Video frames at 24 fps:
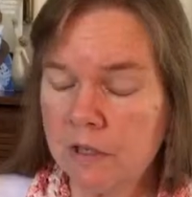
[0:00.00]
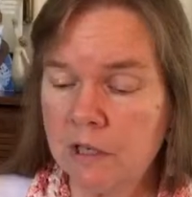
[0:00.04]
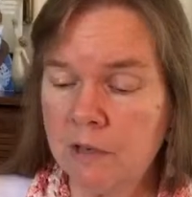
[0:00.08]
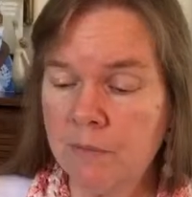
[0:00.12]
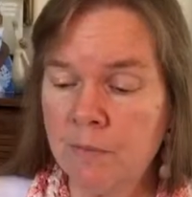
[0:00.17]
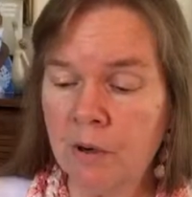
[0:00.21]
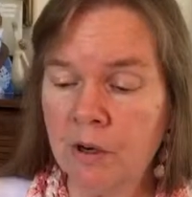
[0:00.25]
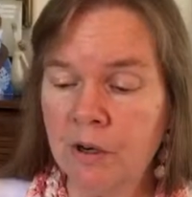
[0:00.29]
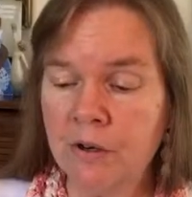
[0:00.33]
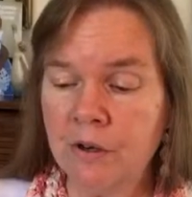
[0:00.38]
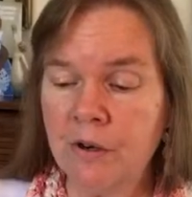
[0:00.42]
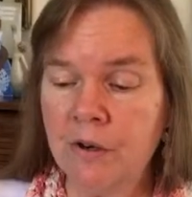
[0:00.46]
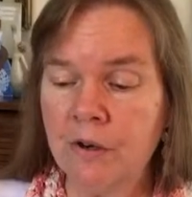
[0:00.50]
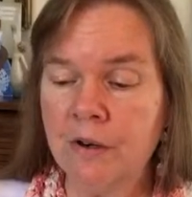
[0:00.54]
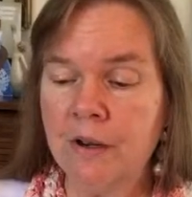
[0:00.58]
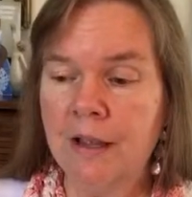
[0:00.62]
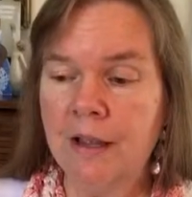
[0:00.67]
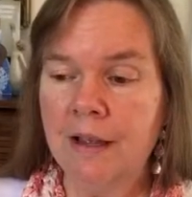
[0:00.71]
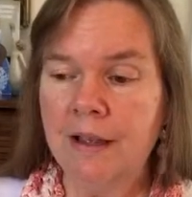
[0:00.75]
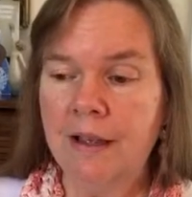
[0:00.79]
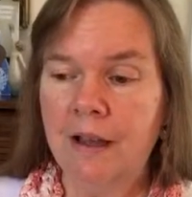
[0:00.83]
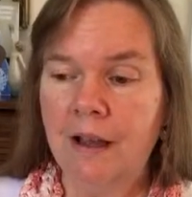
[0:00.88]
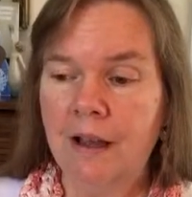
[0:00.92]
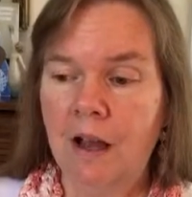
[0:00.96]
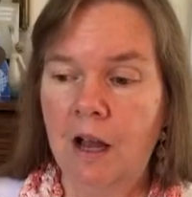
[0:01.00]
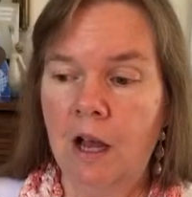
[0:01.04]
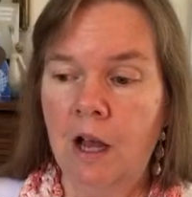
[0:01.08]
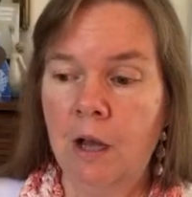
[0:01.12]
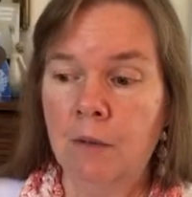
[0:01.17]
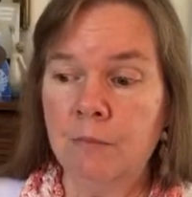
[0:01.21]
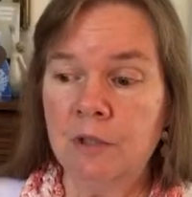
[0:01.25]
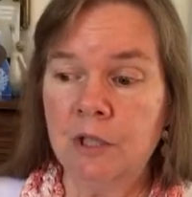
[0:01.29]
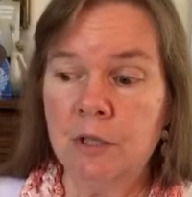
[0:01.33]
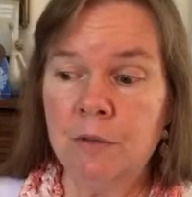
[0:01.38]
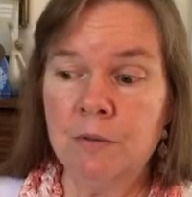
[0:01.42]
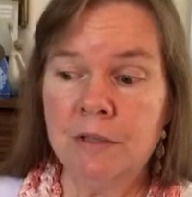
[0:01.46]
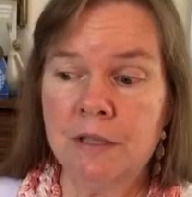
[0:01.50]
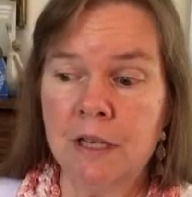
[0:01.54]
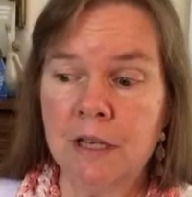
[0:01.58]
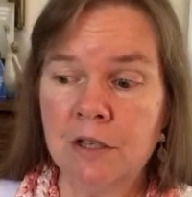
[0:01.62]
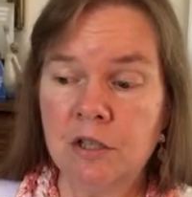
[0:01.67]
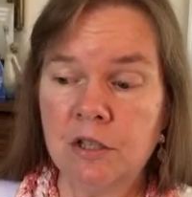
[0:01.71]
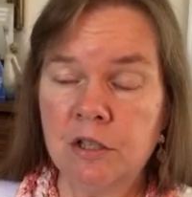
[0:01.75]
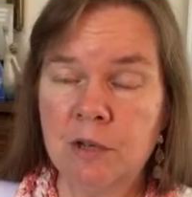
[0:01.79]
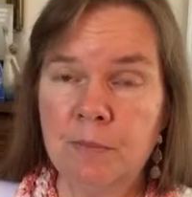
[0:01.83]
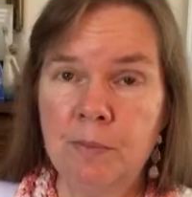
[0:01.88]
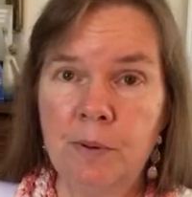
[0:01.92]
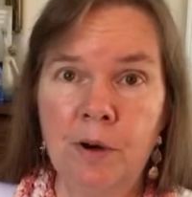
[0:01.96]
Barker. She was
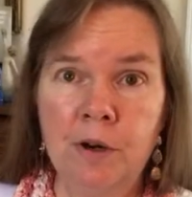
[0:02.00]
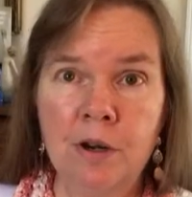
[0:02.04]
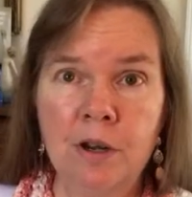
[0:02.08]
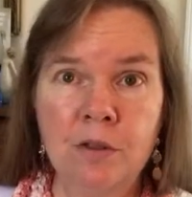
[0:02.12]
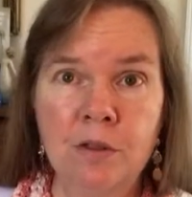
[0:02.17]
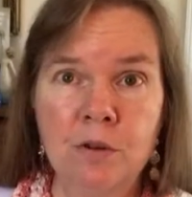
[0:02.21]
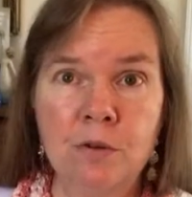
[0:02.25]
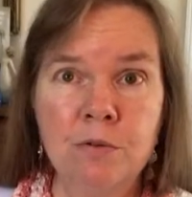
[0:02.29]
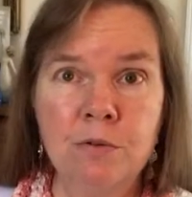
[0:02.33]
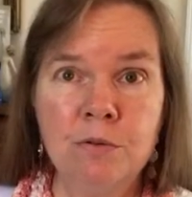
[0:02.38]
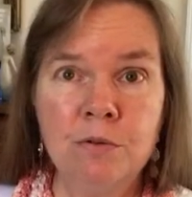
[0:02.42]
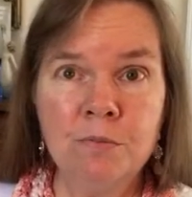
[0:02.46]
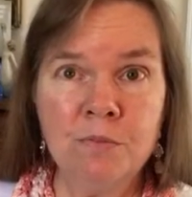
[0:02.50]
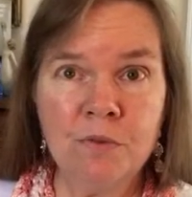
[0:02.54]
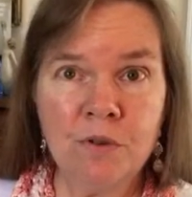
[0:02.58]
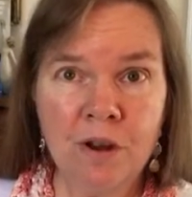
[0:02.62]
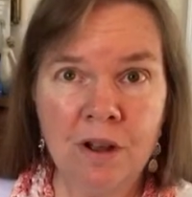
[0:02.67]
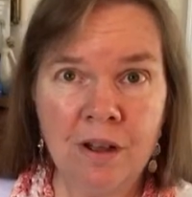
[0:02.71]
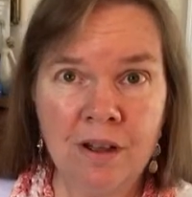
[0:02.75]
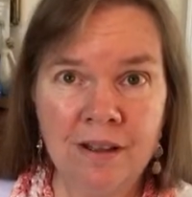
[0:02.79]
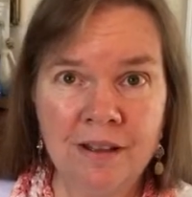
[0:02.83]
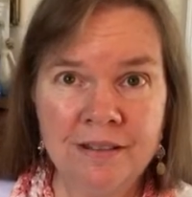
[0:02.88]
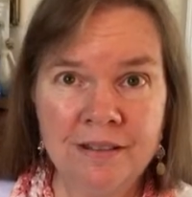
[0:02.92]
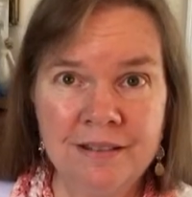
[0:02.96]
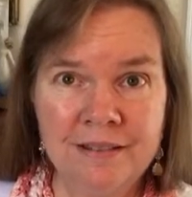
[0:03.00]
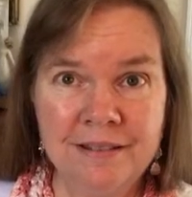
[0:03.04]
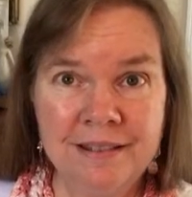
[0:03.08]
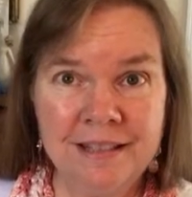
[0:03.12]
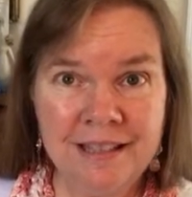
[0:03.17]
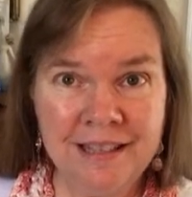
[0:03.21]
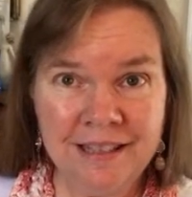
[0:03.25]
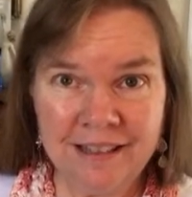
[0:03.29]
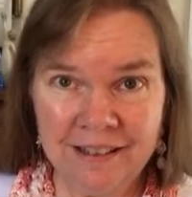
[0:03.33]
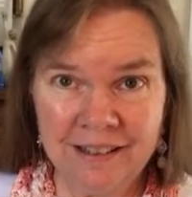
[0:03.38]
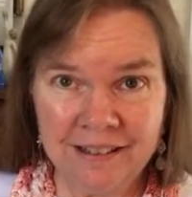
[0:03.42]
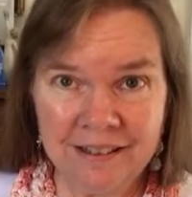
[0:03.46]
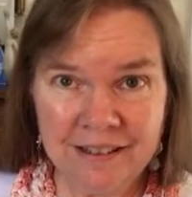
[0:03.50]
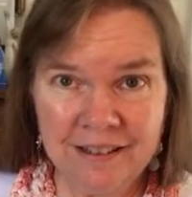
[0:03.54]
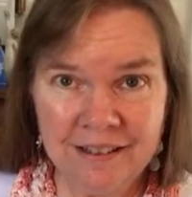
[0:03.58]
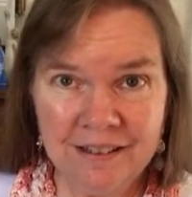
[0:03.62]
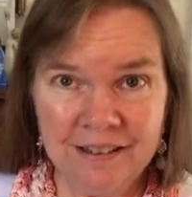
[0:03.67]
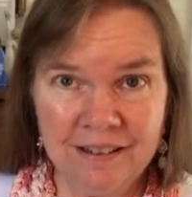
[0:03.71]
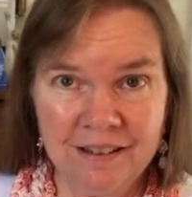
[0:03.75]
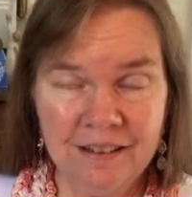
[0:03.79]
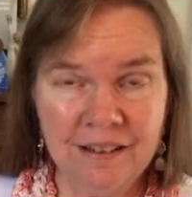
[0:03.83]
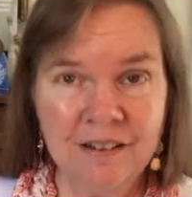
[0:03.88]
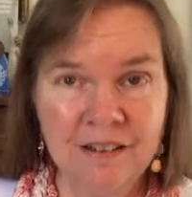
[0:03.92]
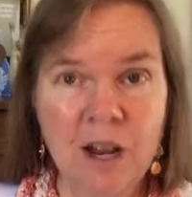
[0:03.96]
actually a part of the Qumran dig
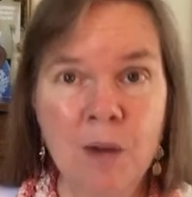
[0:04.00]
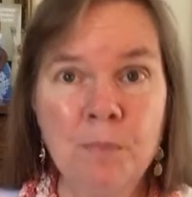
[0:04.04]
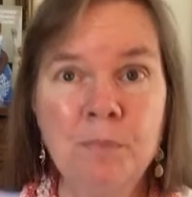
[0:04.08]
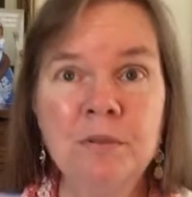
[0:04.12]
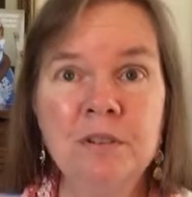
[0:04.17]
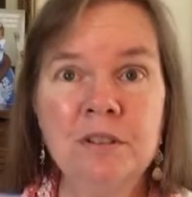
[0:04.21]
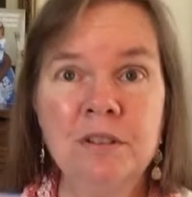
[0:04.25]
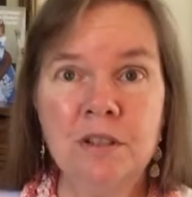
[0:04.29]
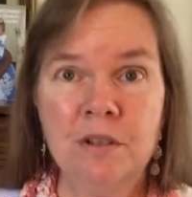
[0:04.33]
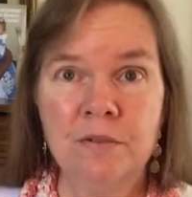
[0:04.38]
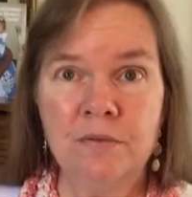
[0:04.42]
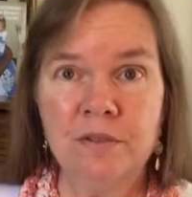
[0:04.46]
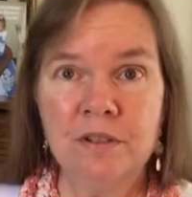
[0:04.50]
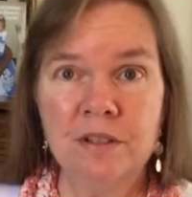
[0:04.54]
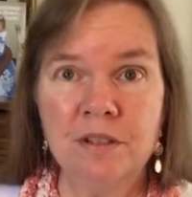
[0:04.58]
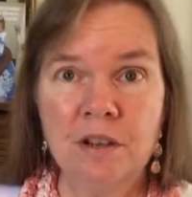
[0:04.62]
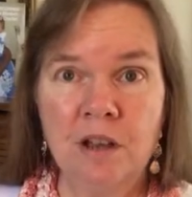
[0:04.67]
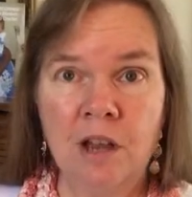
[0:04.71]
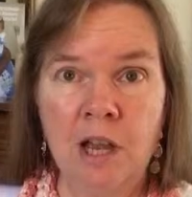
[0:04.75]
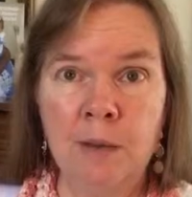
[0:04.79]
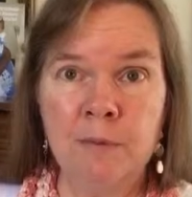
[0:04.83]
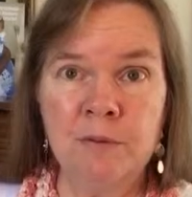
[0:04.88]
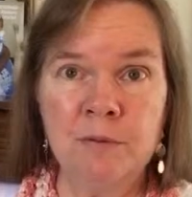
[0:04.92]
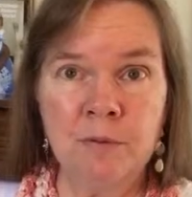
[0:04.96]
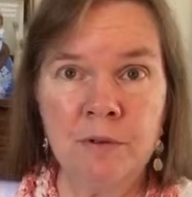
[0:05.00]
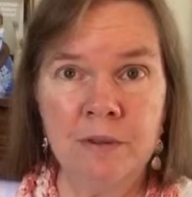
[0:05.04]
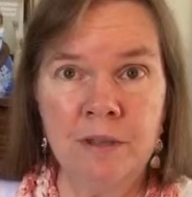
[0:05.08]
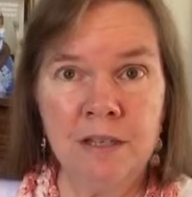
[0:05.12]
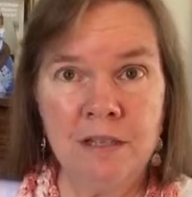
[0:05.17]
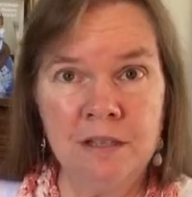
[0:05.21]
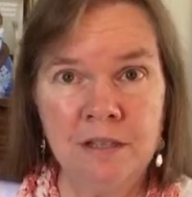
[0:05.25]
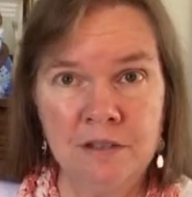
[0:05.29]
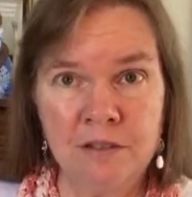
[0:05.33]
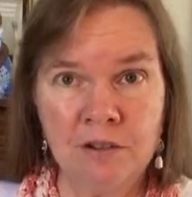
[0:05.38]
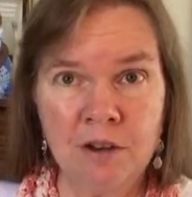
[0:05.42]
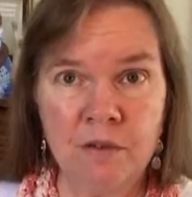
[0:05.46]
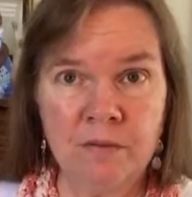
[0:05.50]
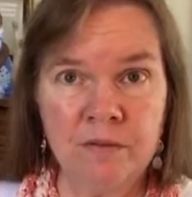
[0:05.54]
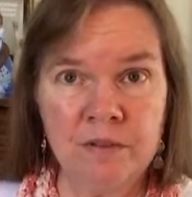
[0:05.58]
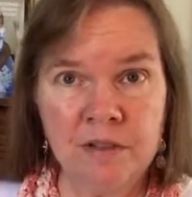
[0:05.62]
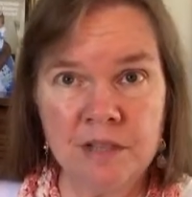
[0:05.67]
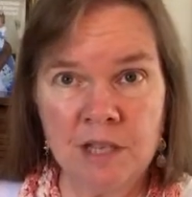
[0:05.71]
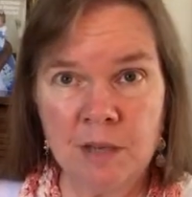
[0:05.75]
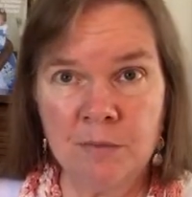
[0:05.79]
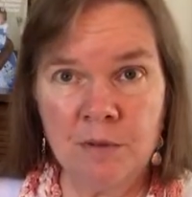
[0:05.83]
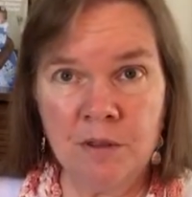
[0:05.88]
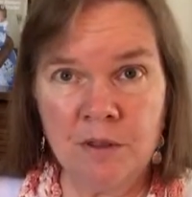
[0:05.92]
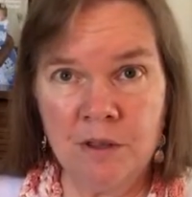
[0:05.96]
a couple of different times where they discovered
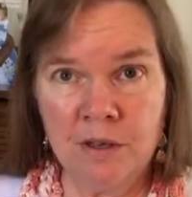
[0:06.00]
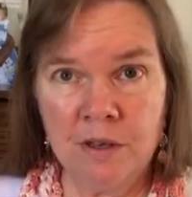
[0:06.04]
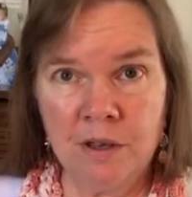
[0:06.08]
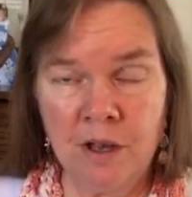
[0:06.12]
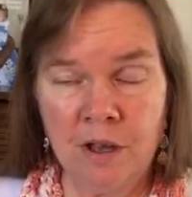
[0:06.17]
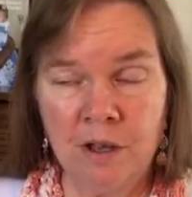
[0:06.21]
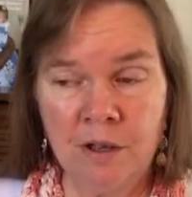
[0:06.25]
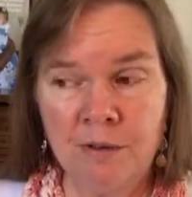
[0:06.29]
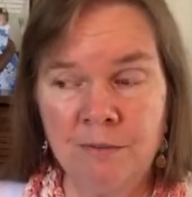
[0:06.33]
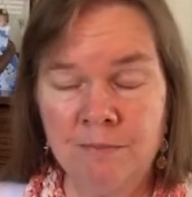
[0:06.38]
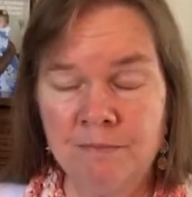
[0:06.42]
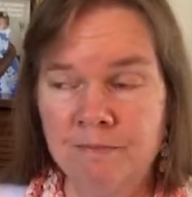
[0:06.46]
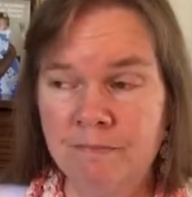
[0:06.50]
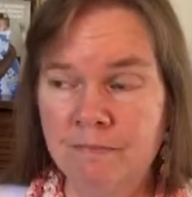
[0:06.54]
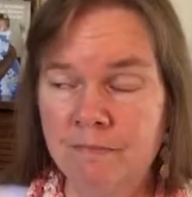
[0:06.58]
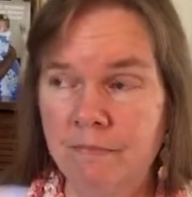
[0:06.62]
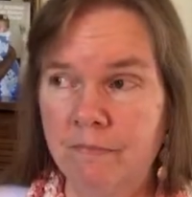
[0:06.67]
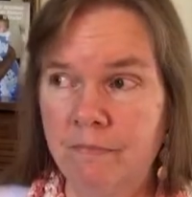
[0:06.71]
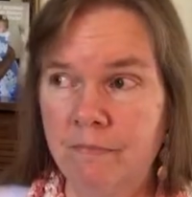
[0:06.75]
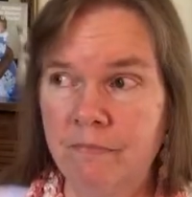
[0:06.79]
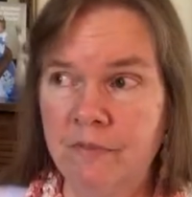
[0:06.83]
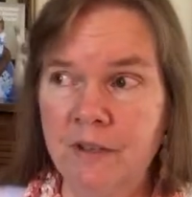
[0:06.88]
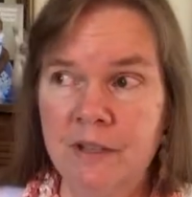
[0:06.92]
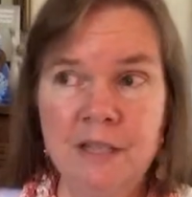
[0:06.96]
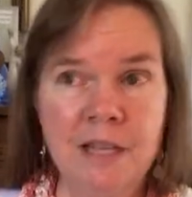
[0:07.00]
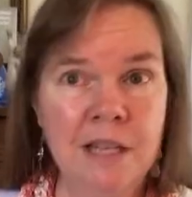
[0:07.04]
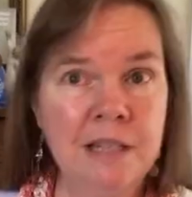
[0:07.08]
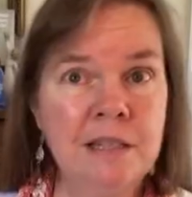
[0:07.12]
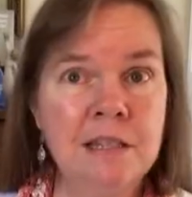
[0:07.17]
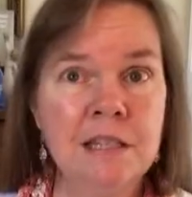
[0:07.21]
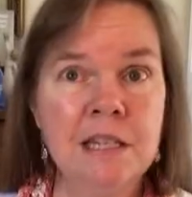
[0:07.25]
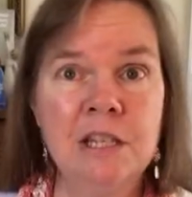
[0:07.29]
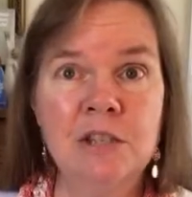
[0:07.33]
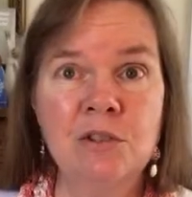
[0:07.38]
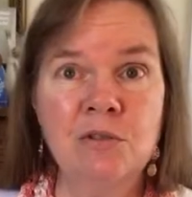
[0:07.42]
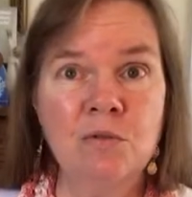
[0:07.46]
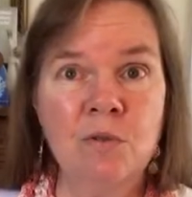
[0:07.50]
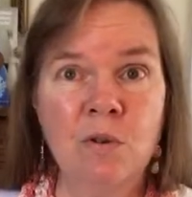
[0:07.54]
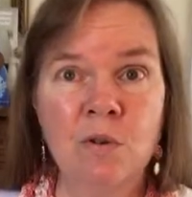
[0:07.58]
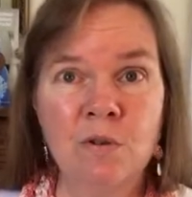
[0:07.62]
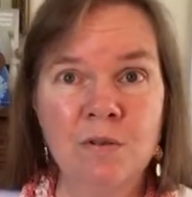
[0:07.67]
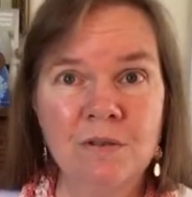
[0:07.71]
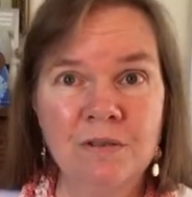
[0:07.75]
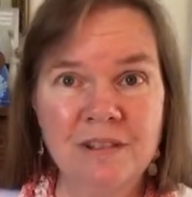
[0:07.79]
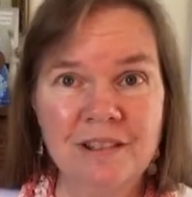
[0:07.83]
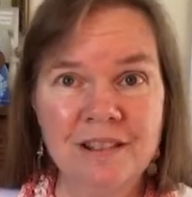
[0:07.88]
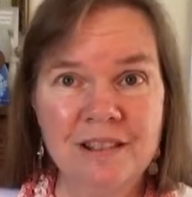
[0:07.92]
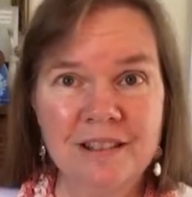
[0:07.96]
some of the Dead Sea
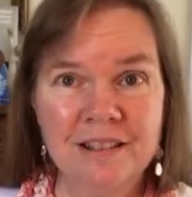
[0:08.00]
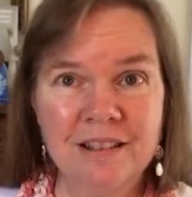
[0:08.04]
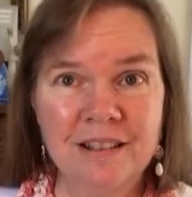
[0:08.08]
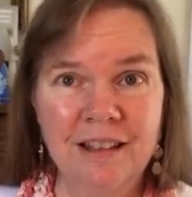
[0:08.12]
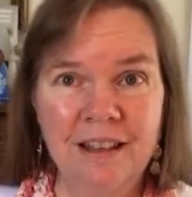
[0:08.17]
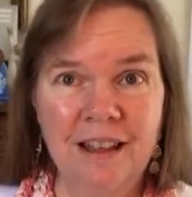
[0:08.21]
Scrolls.